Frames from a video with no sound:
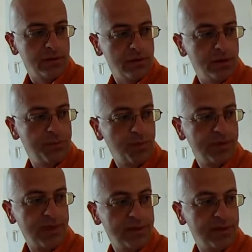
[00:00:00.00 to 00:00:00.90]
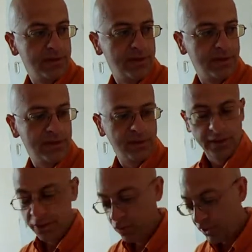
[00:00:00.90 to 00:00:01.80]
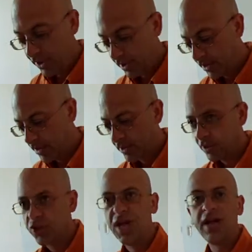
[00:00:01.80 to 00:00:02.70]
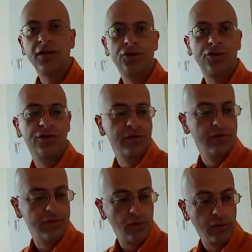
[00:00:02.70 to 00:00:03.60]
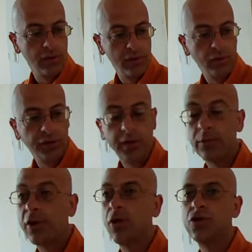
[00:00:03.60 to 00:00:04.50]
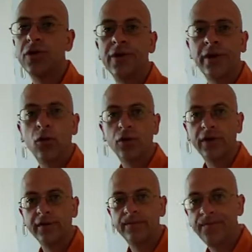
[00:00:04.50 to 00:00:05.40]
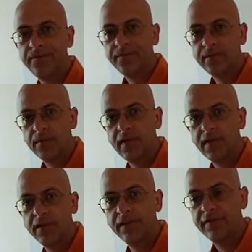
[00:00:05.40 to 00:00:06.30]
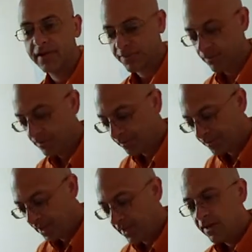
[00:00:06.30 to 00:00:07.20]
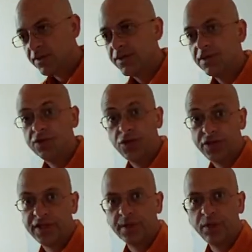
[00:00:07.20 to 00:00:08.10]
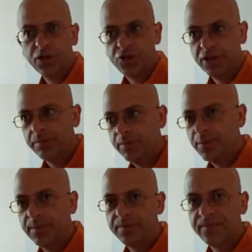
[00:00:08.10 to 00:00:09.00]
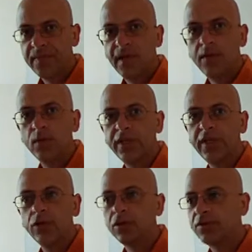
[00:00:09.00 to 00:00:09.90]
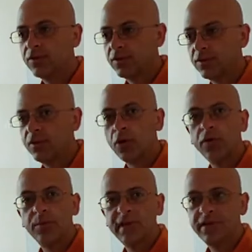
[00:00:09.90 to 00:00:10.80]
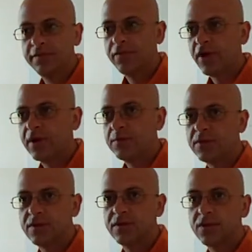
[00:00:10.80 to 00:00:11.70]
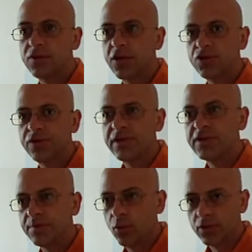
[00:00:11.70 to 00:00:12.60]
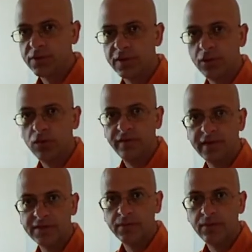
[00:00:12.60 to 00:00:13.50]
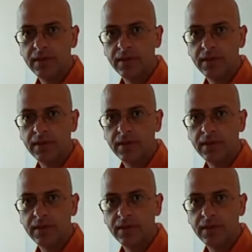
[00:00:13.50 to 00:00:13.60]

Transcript: She presented a unique challenge for nautical archaeology in recording the vessel, since she is a complete ship and one cannot document the frames, the structure that supports the whole vessel.